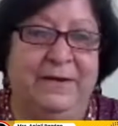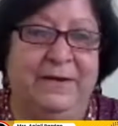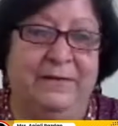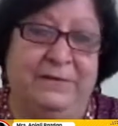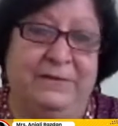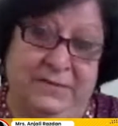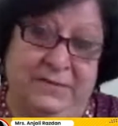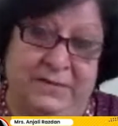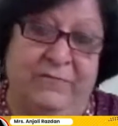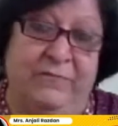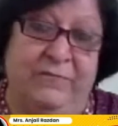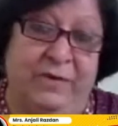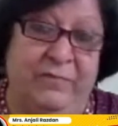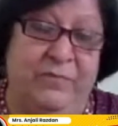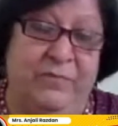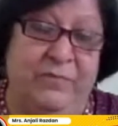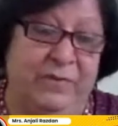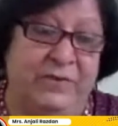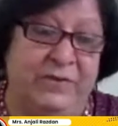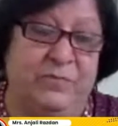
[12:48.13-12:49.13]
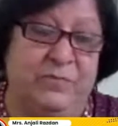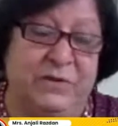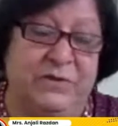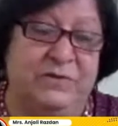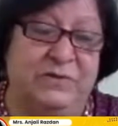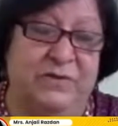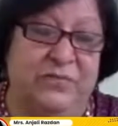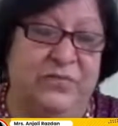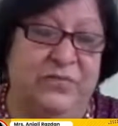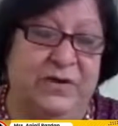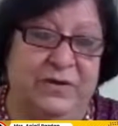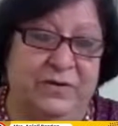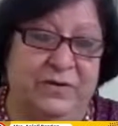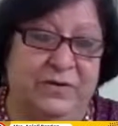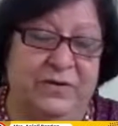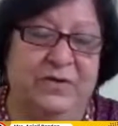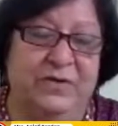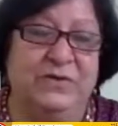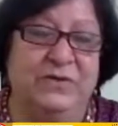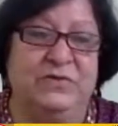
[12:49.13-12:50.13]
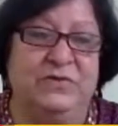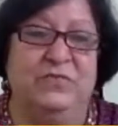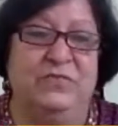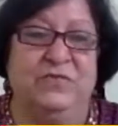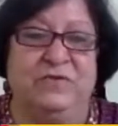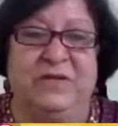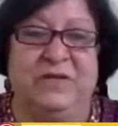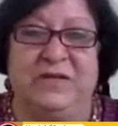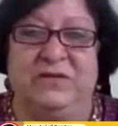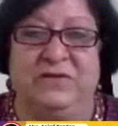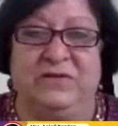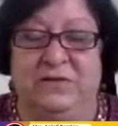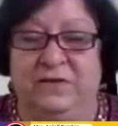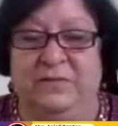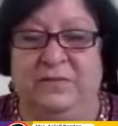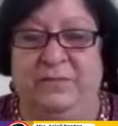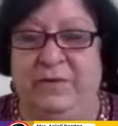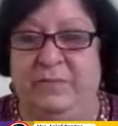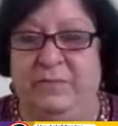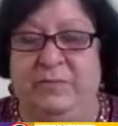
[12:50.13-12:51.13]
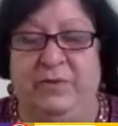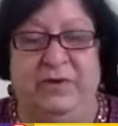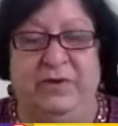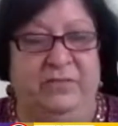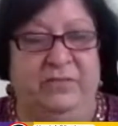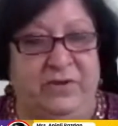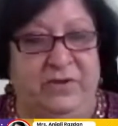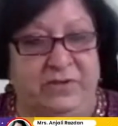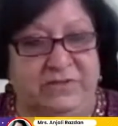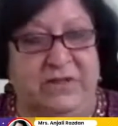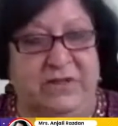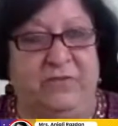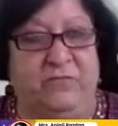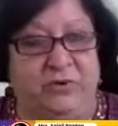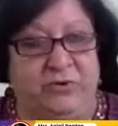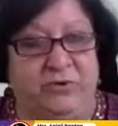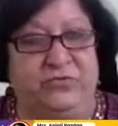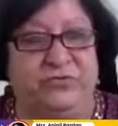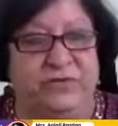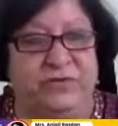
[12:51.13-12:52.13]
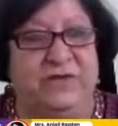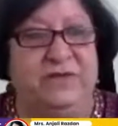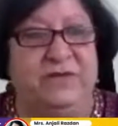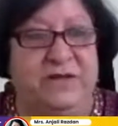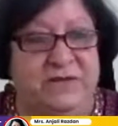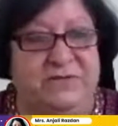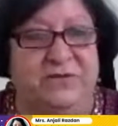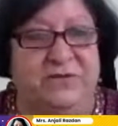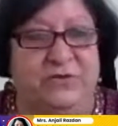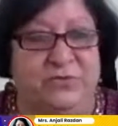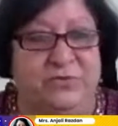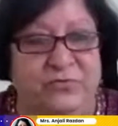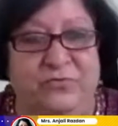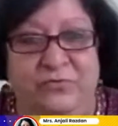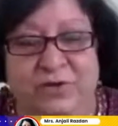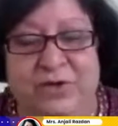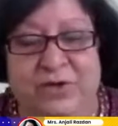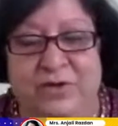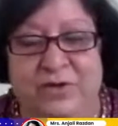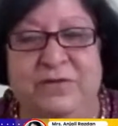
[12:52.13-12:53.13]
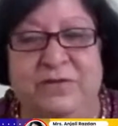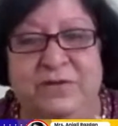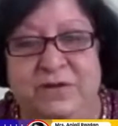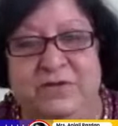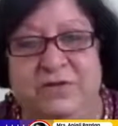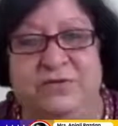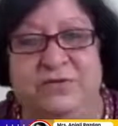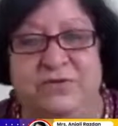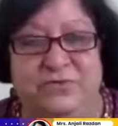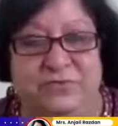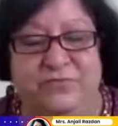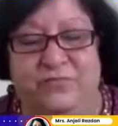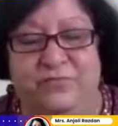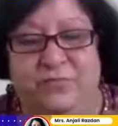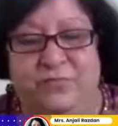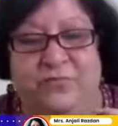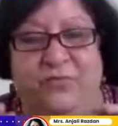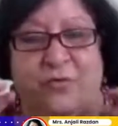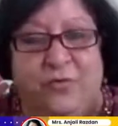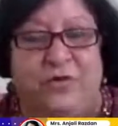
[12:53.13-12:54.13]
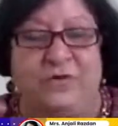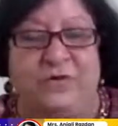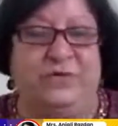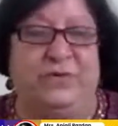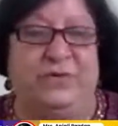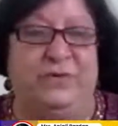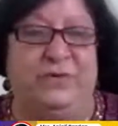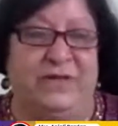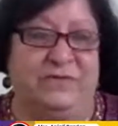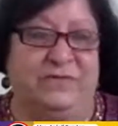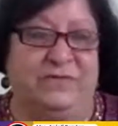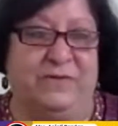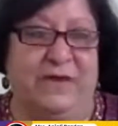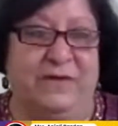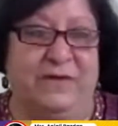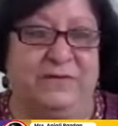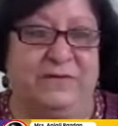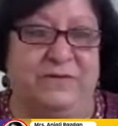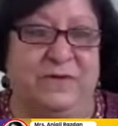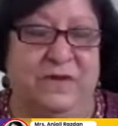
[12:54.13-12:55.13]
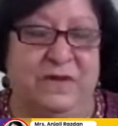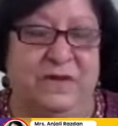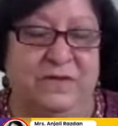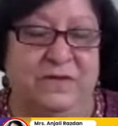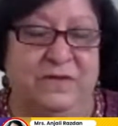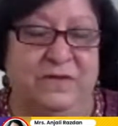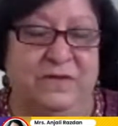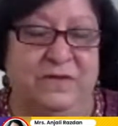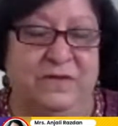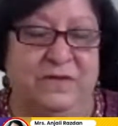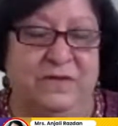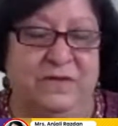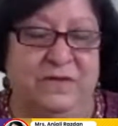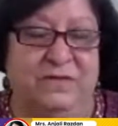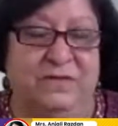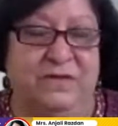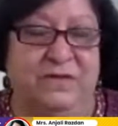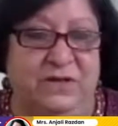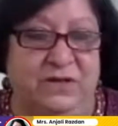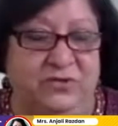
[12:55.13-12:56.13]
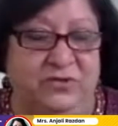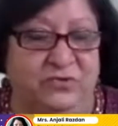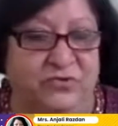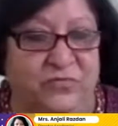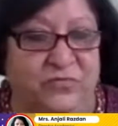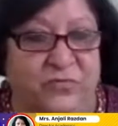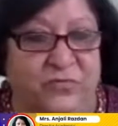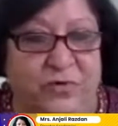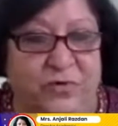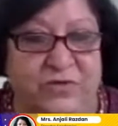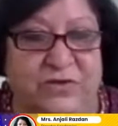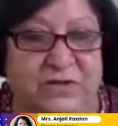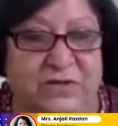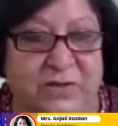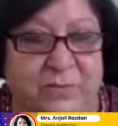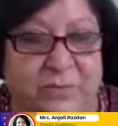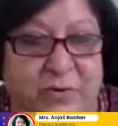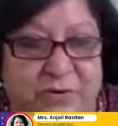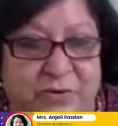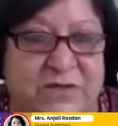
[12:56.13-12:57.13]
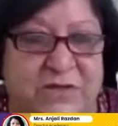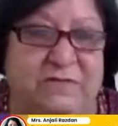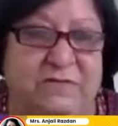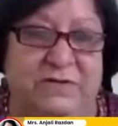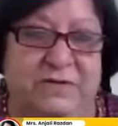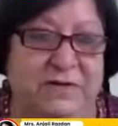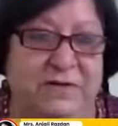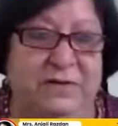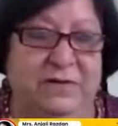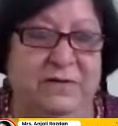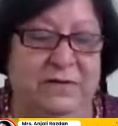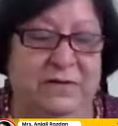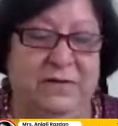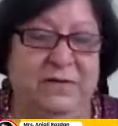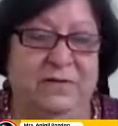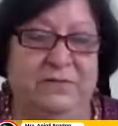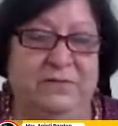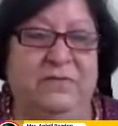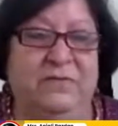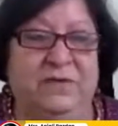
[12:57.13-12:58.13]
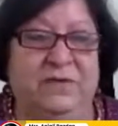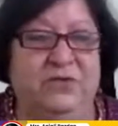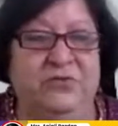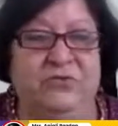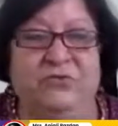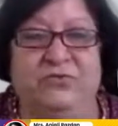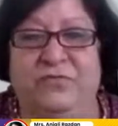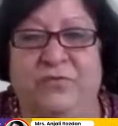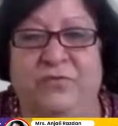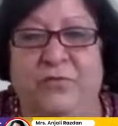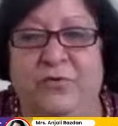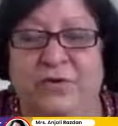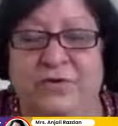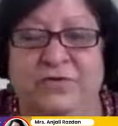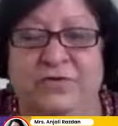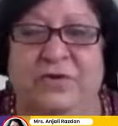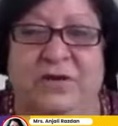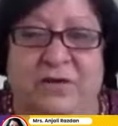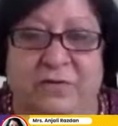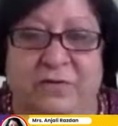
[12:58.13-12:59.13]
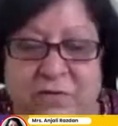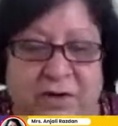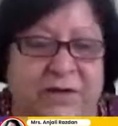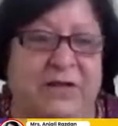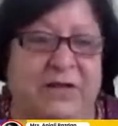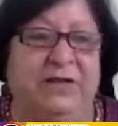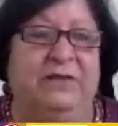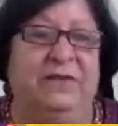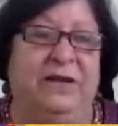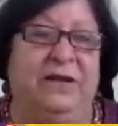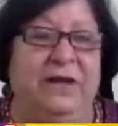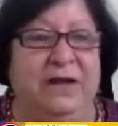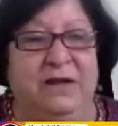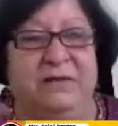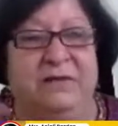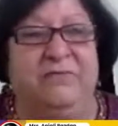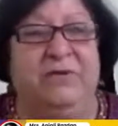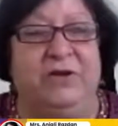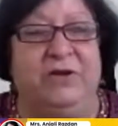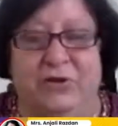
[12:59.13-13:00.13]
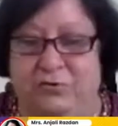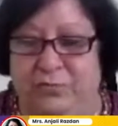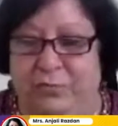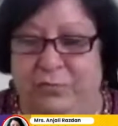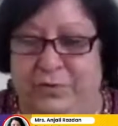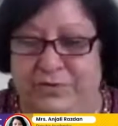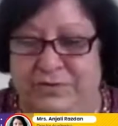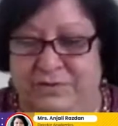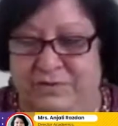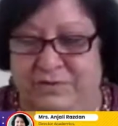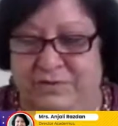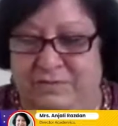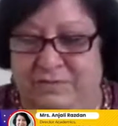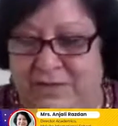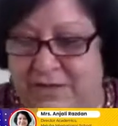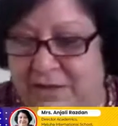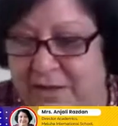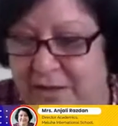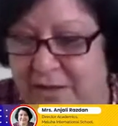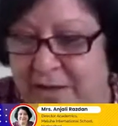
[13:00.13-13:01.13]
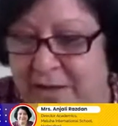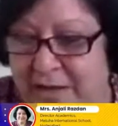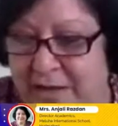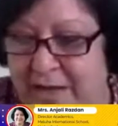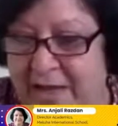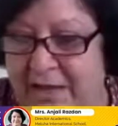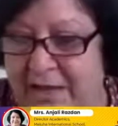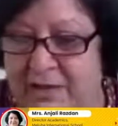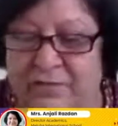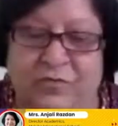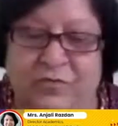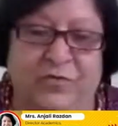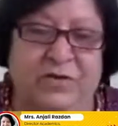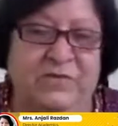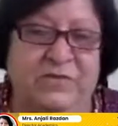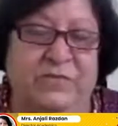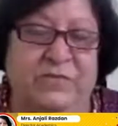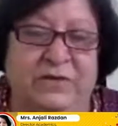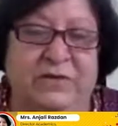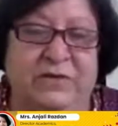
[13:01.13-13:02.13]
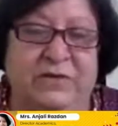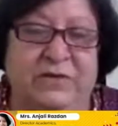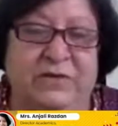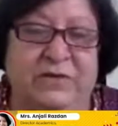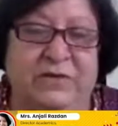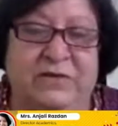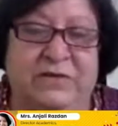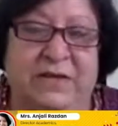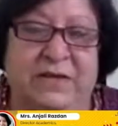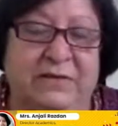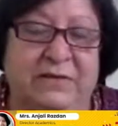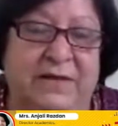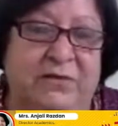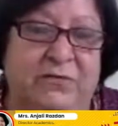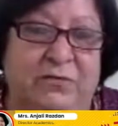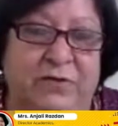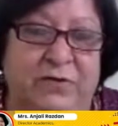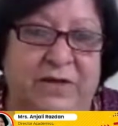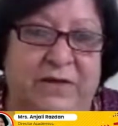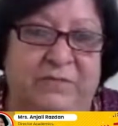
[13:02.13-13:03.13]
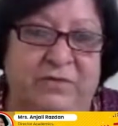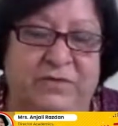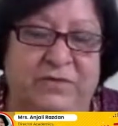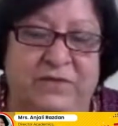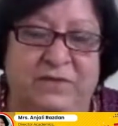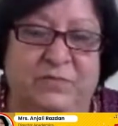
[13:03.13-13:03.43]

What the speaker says: things would have been much, much different. So, such people, if you are saying what should the teacher do, the teacher should focus on their strengths. The teacher should focus on their positivity. The teacher should focus on converting the negativity to positivity. And of course, with the thing that, okay, with this